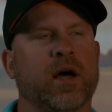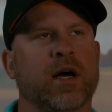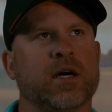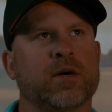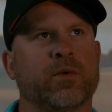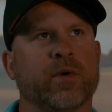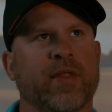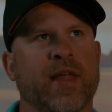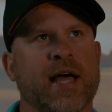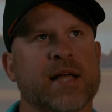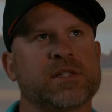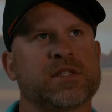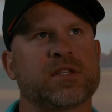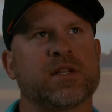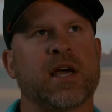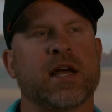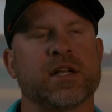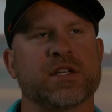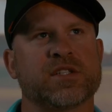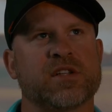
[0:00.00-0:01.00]
when that
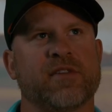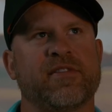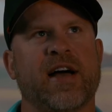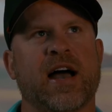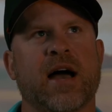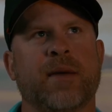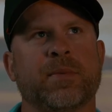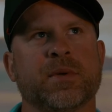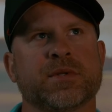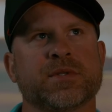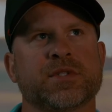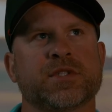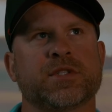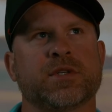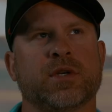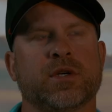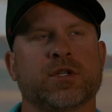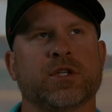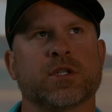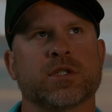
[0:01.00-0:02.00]
kind of stuff happens,
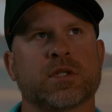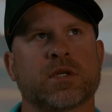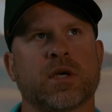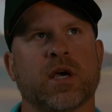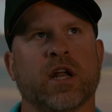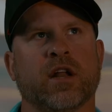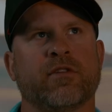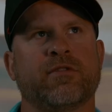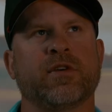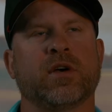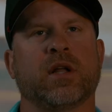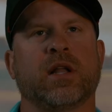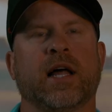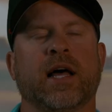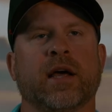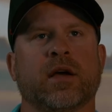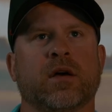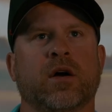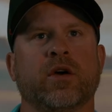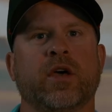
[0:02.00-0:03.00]
you just kind of feel
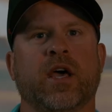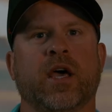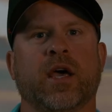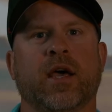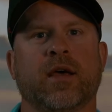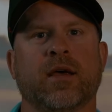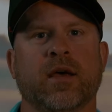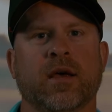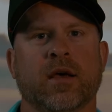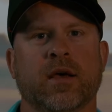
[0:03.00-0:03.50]
like, okay,